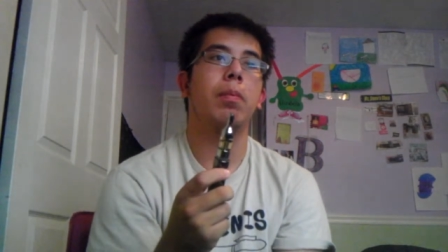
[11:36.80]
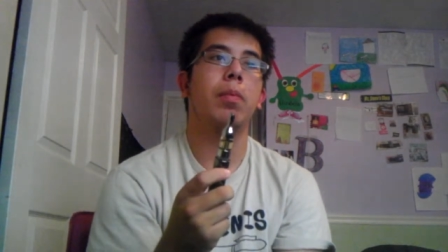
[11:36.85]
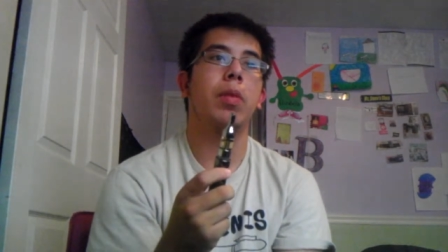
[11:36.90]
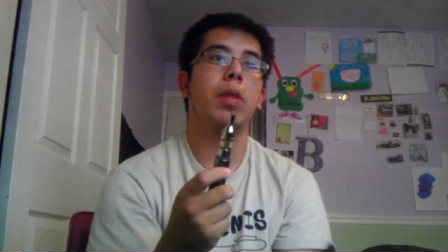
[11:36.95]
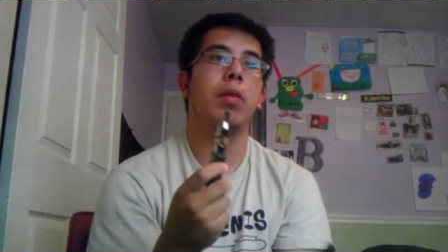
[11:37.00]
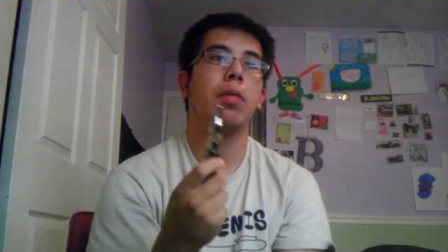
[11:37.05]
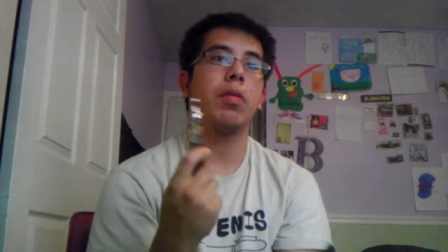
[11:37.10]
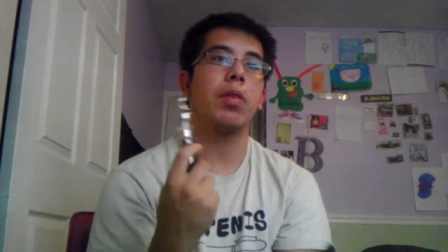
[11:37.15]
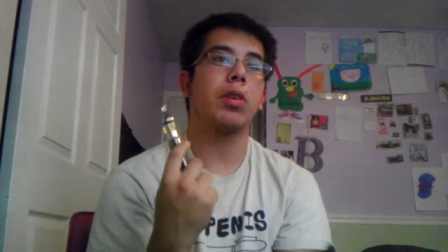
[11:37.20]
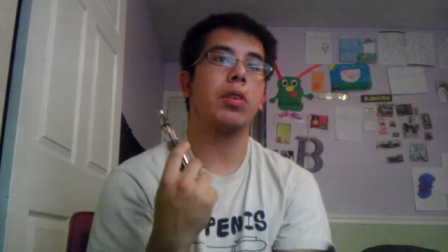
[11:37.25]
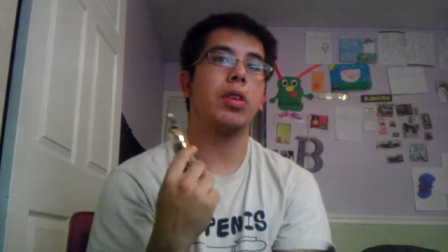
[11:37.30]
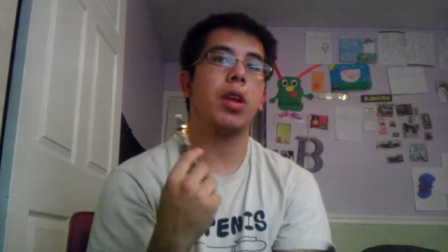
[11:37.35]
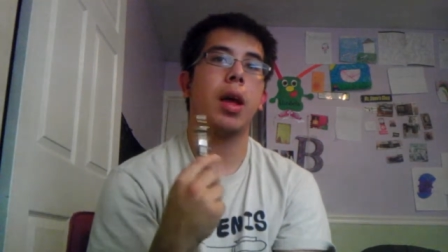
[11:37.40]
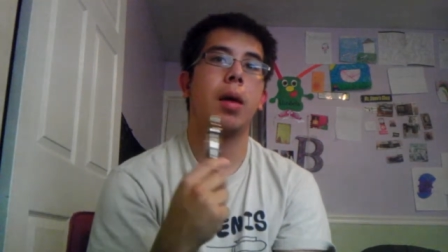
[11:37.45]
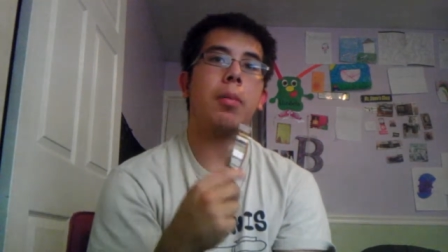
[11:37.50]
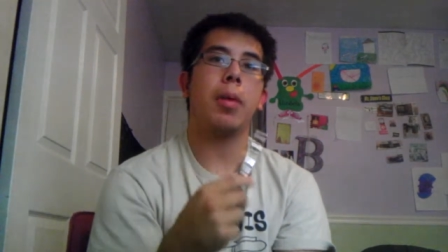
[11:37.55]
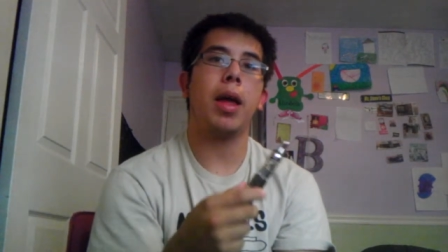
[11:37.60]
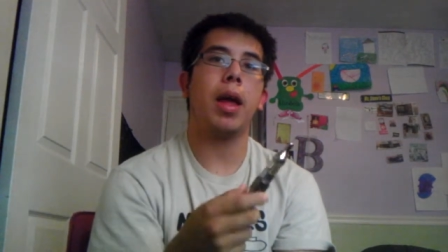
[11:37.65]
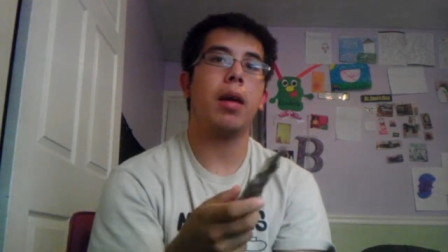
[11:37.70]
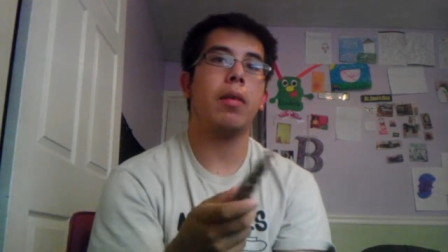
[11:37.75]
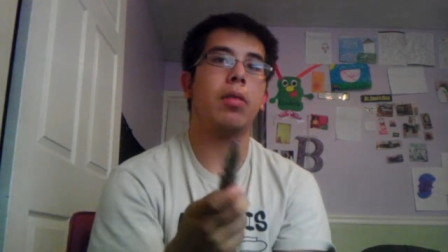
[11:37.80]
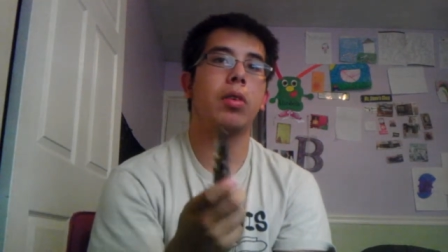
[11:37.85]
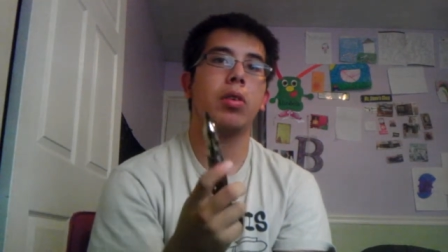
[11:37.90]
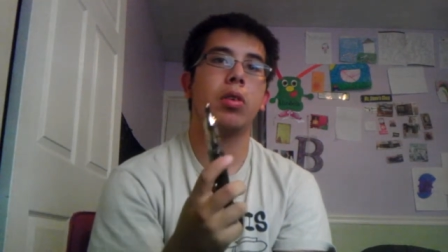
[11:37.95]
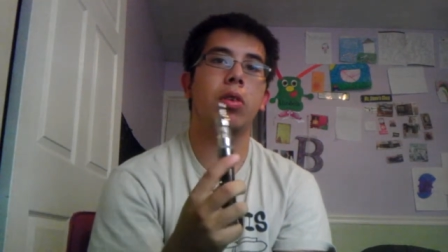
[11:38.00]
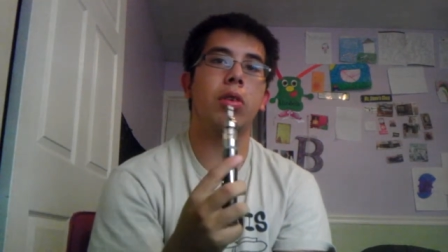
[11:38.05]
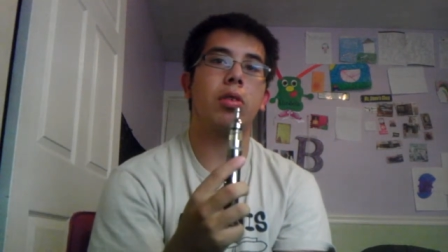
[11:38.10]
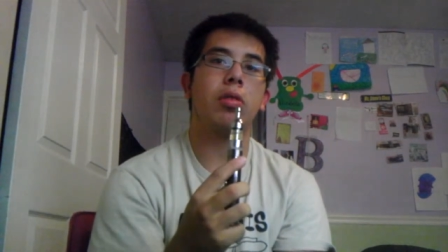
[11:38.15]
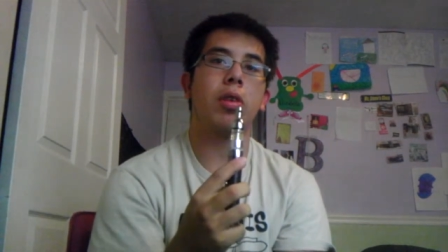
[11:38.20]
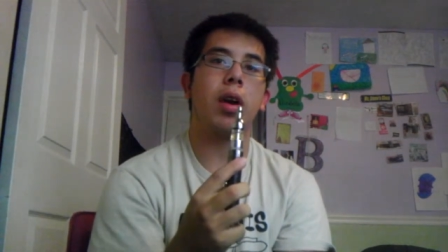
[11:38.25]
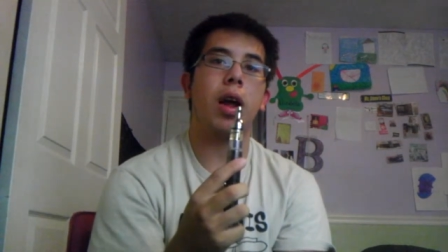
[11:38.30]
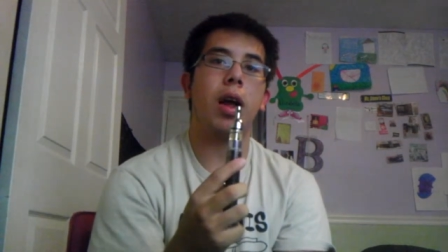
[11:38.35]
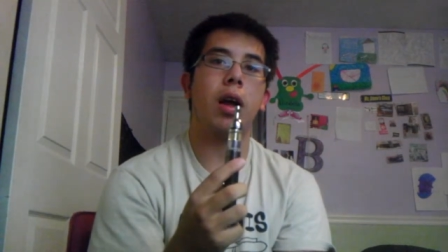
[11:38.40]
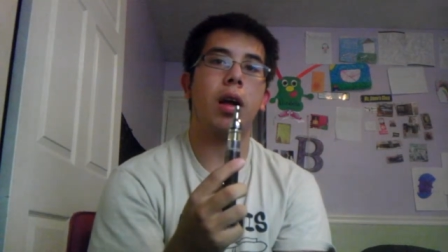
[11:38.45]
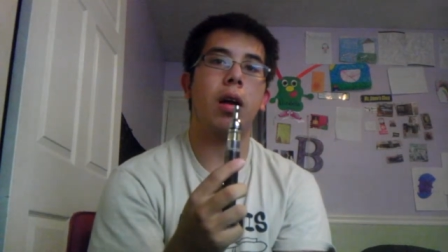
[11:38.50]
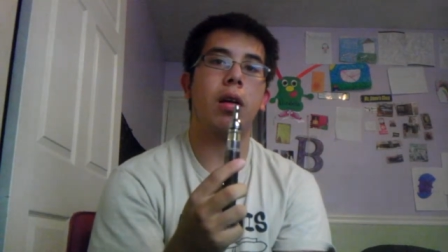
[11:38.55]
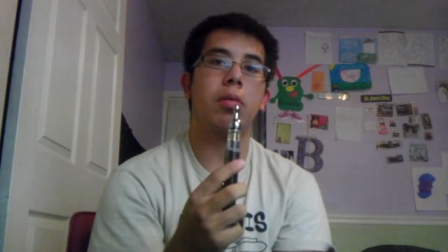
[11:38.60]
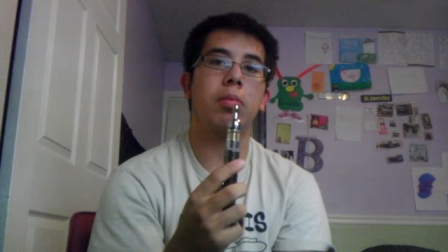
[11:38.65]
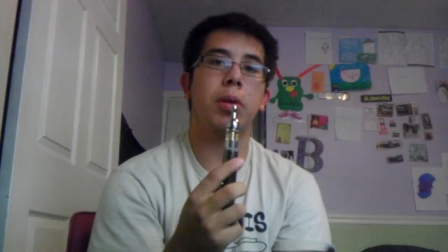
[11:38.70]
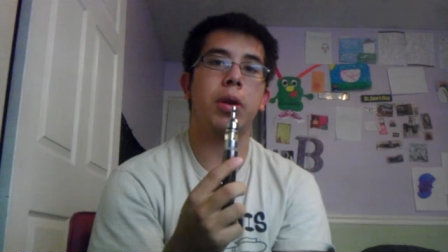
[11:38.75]
The first time I ever took a drag
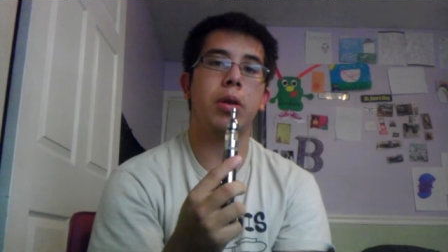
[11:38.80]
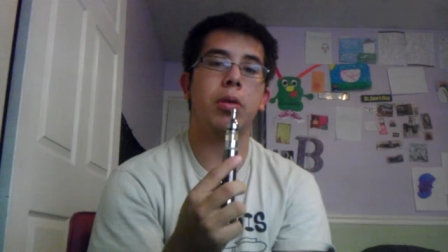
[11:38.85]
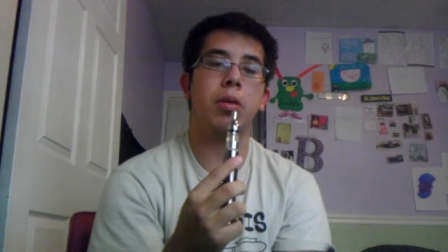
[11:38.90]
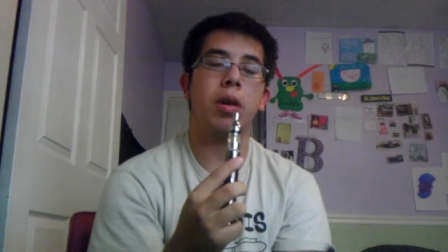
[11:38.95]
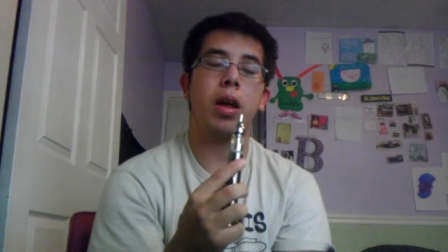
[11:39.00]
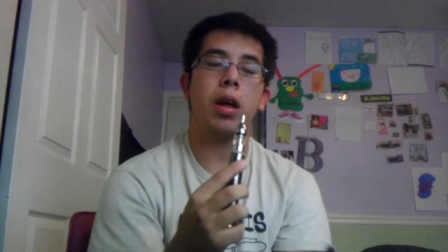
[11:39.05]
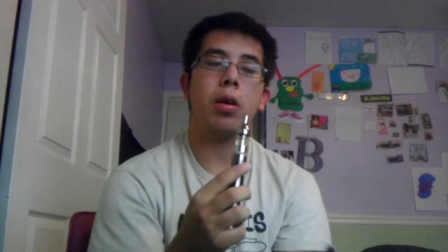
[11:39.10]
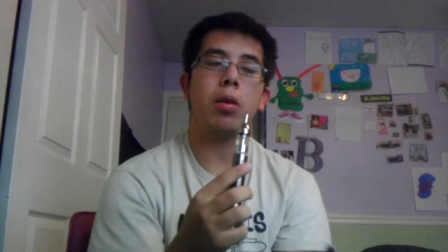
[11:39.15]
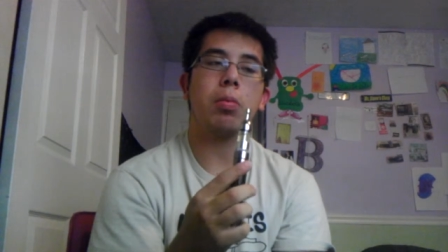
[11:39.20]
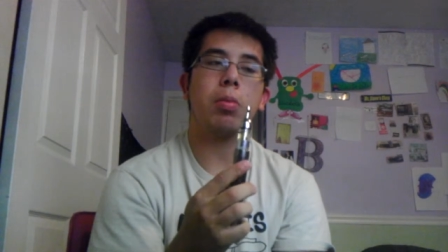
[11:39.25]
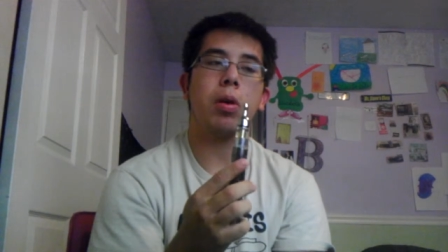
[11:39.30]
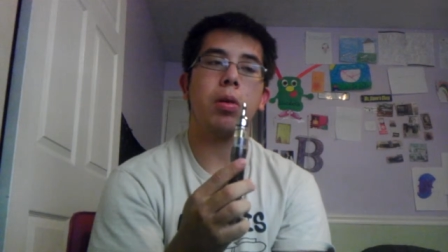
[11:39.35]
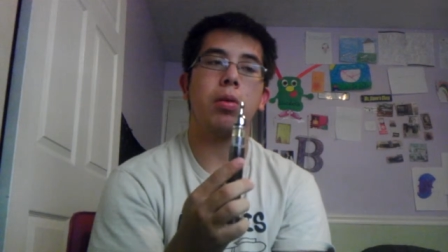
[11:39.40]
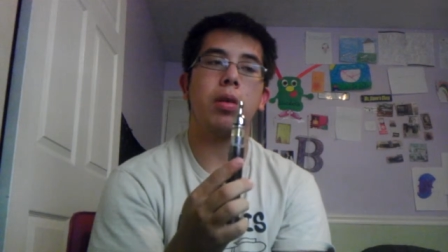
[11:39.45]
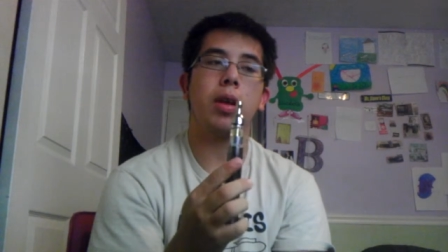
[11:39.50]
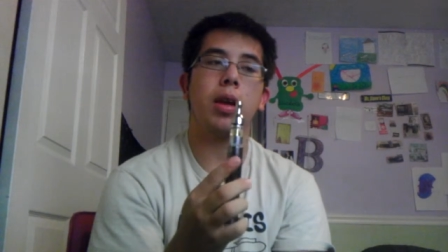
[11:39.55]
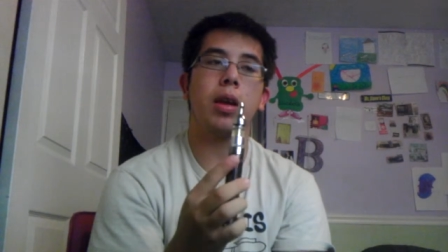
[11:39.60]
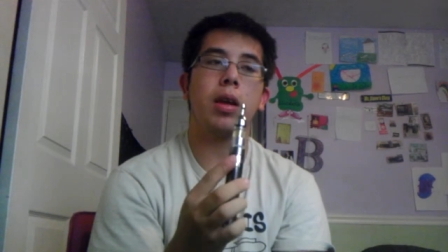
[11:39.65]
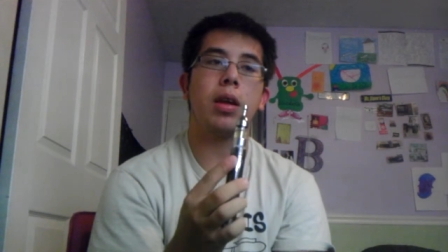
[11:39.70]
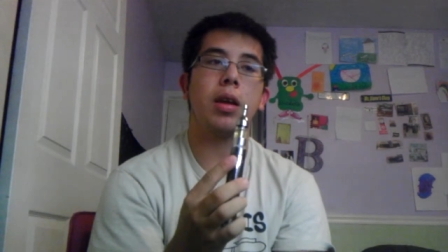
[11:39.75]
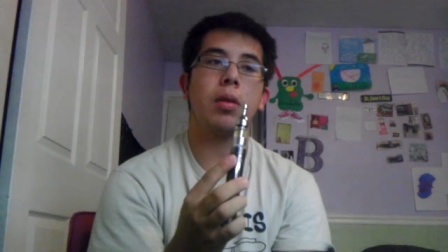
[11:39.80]
off my new Kanger Protank,